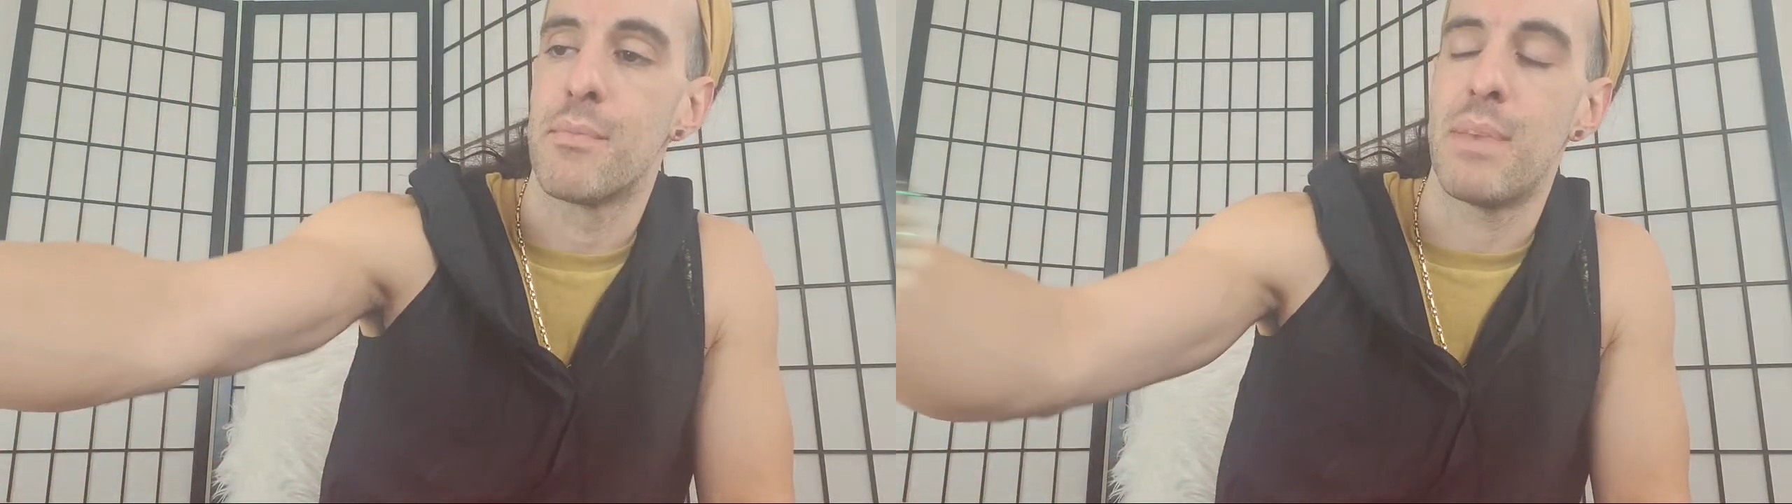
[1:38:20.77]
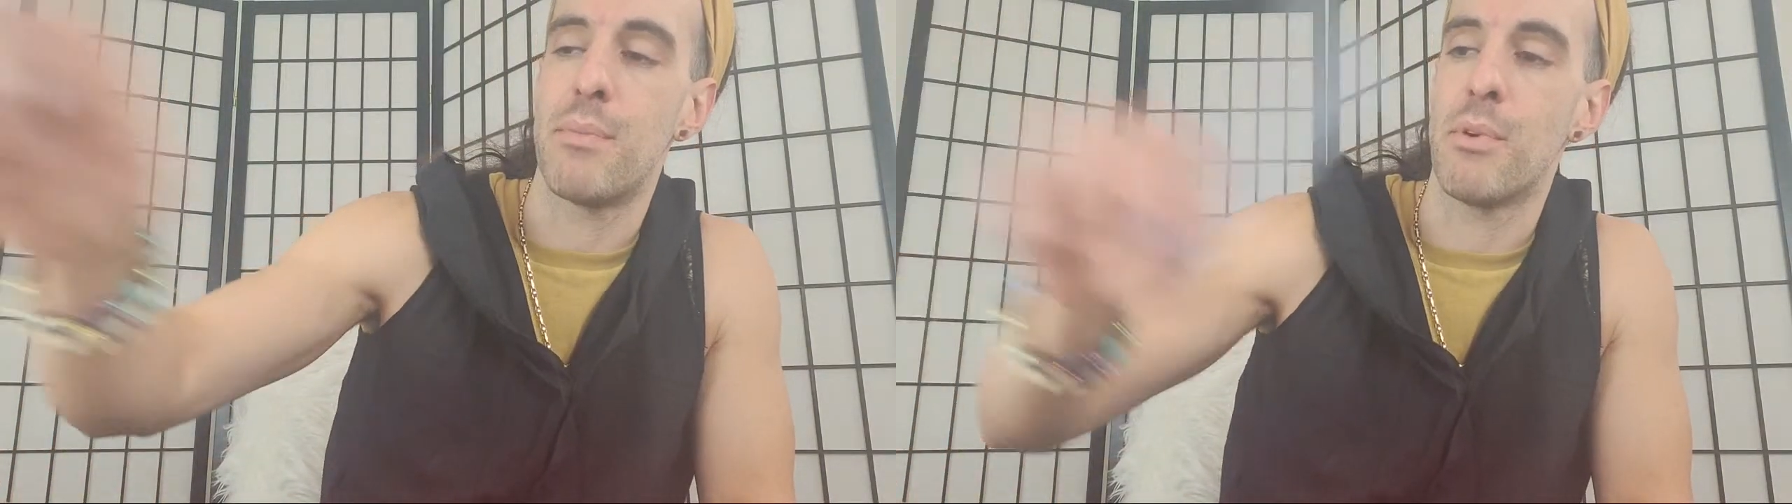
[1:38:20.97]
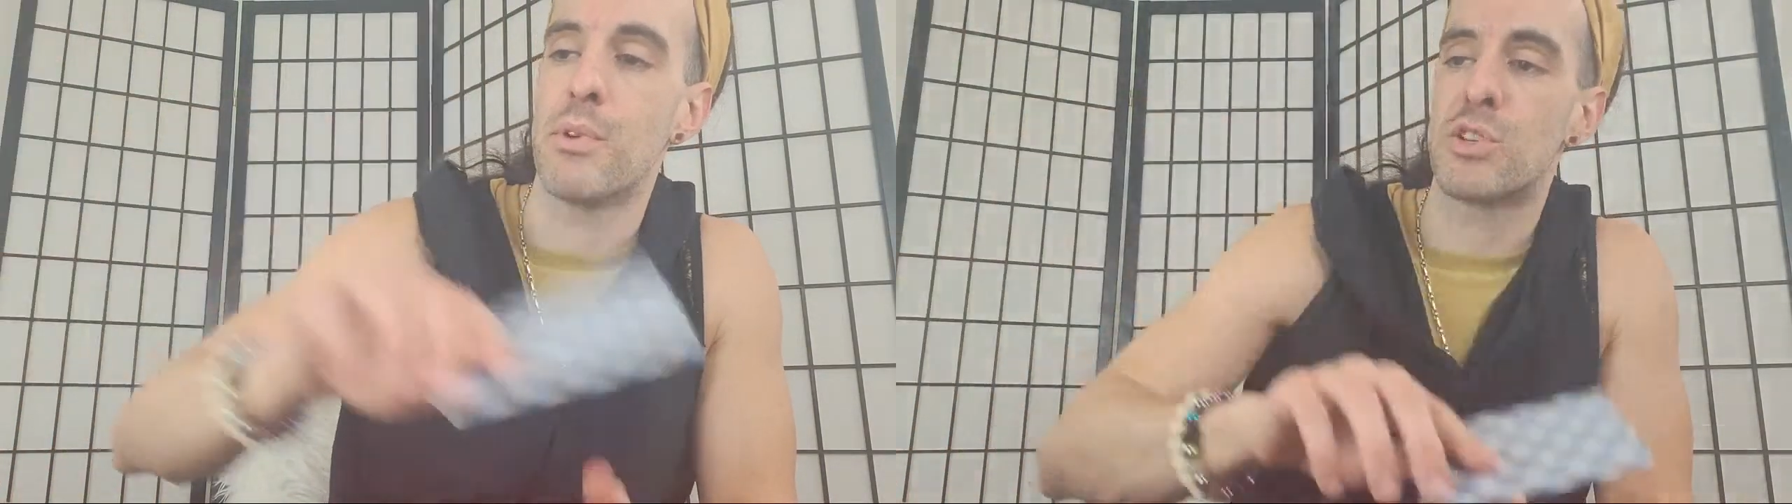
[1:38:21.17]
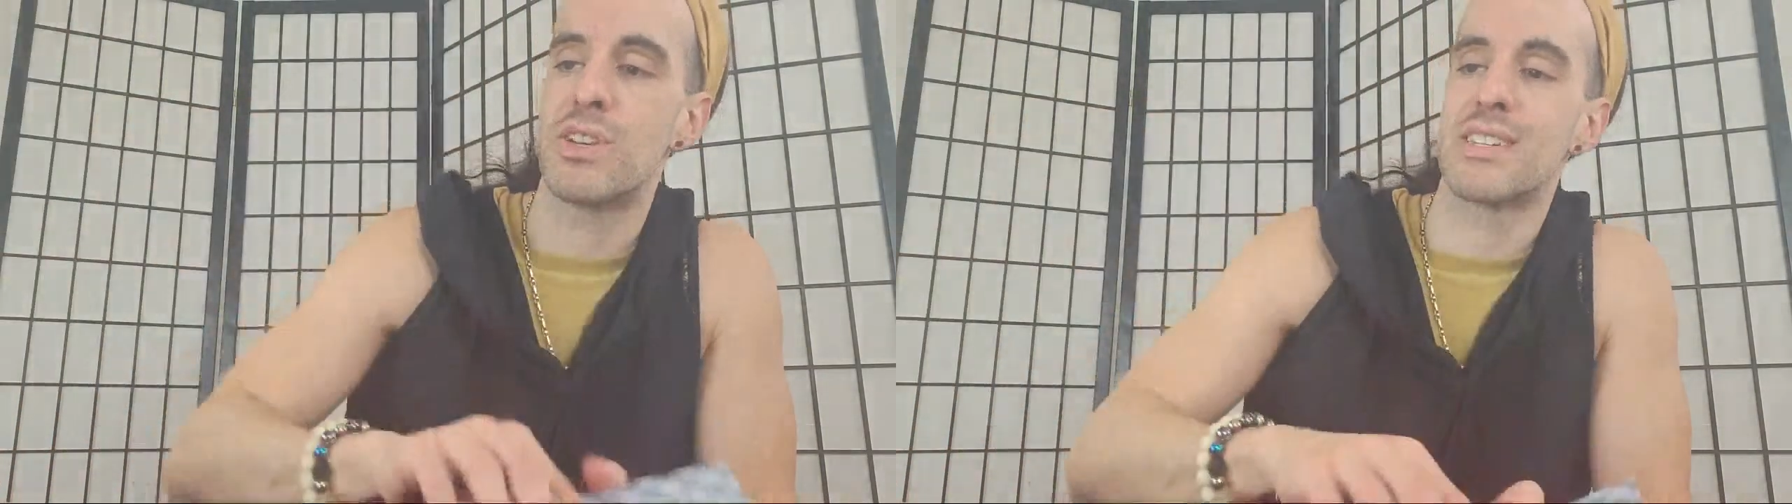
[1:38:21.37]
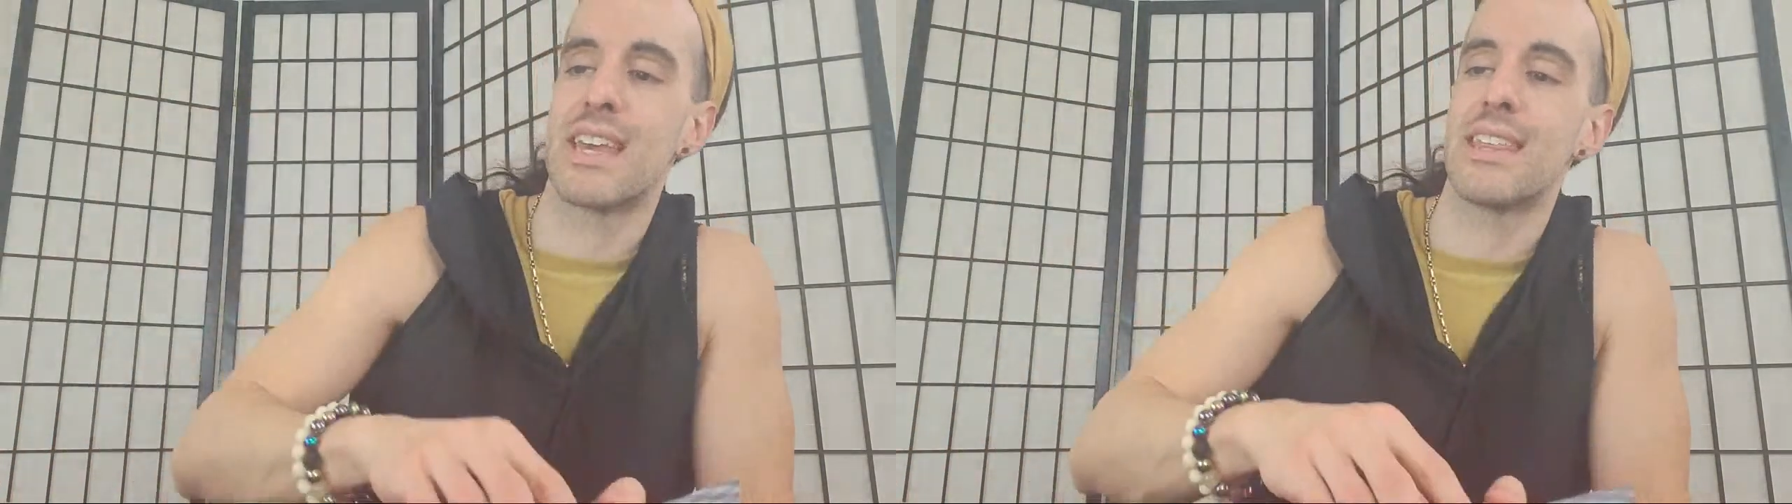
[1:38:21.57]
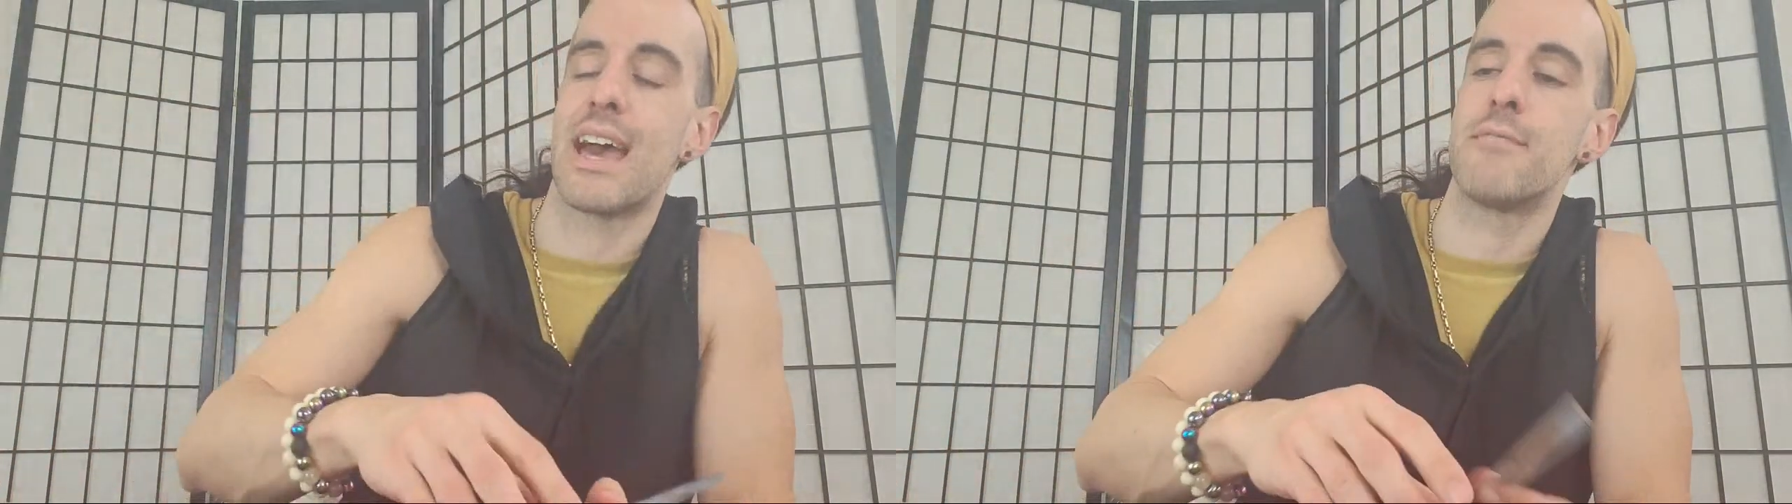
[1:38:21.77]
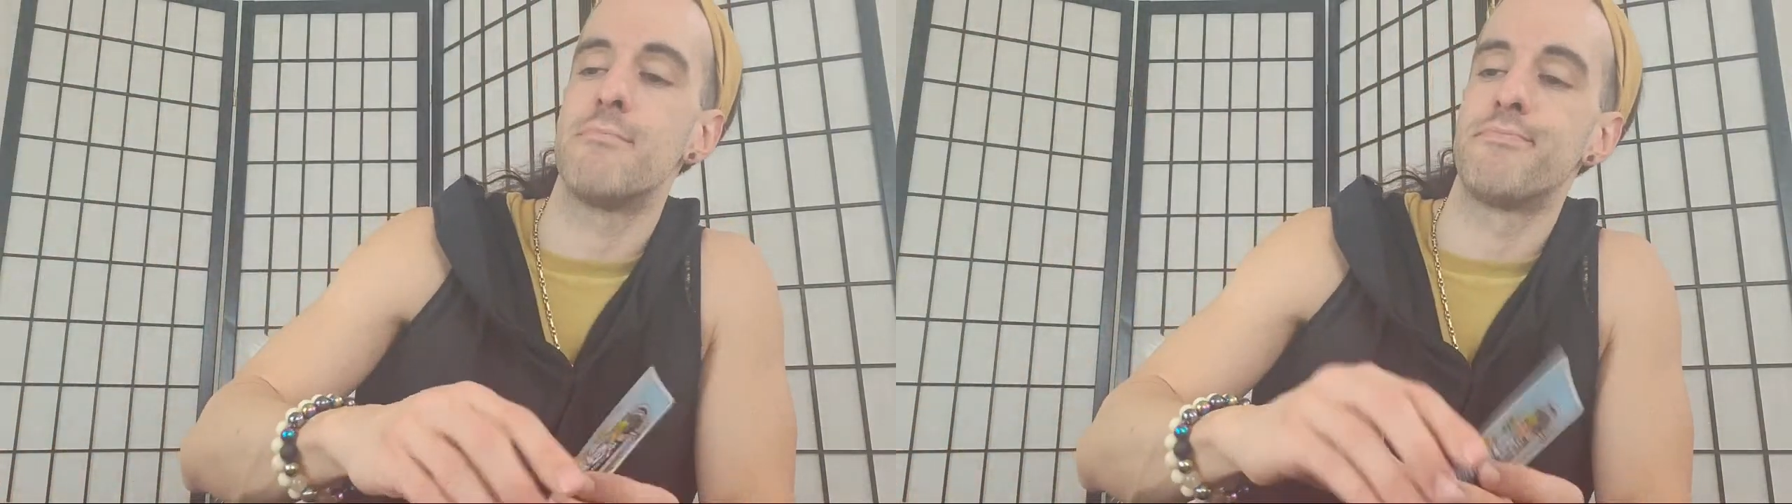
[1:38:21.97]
Maybe we shouldn't say that.